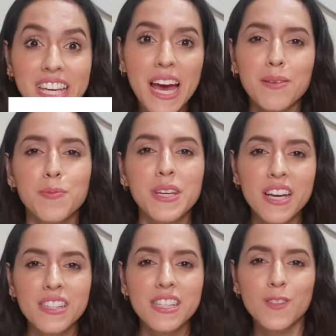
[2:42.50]
caps
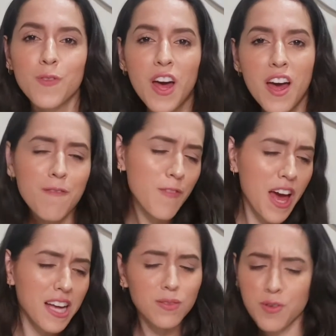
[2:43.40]
because it's fun
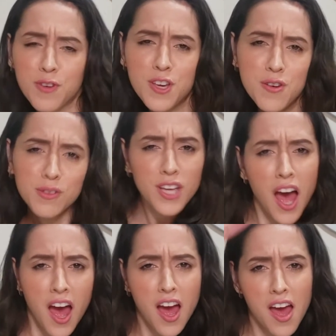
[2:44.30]
fact review
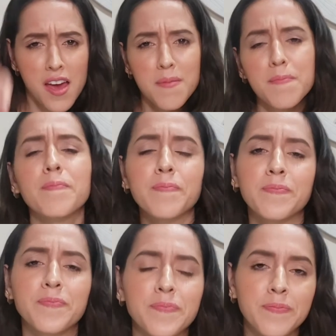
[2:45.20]
time.
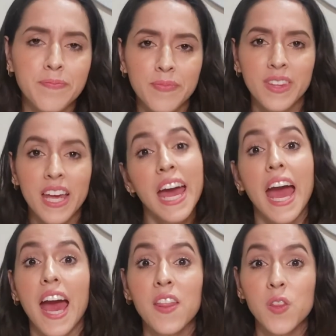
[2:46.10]

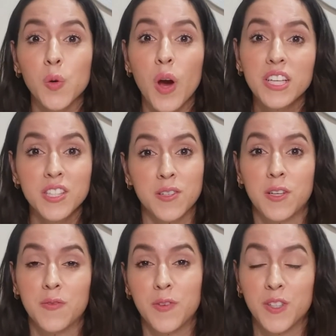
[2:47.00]
And the question
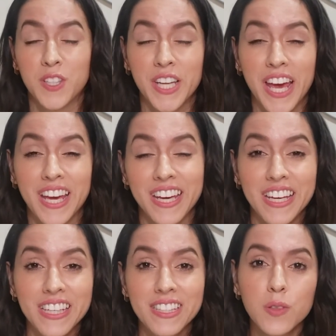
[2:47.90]
for today
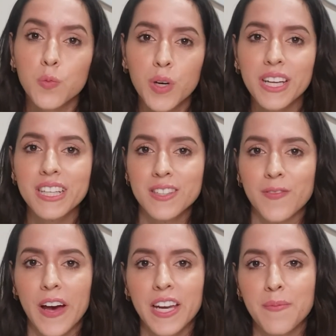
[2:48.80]
is, what is
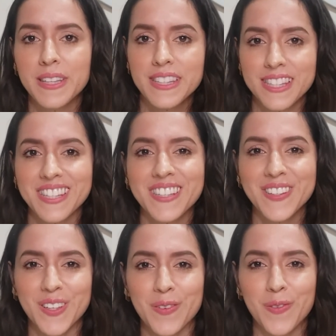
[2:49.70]
vitamin C
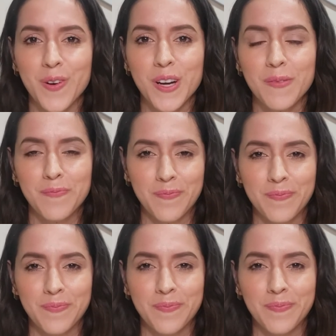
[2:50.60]
good for?
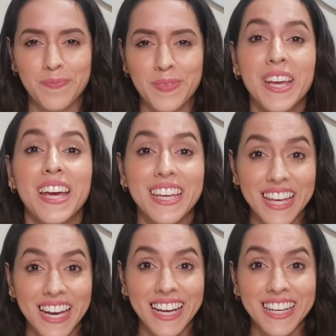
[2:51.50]

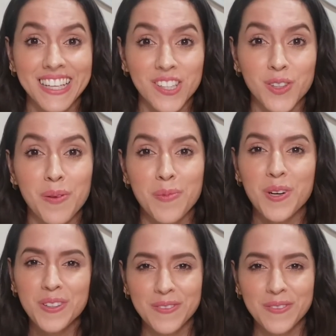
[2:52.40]
Can I get a drum roll?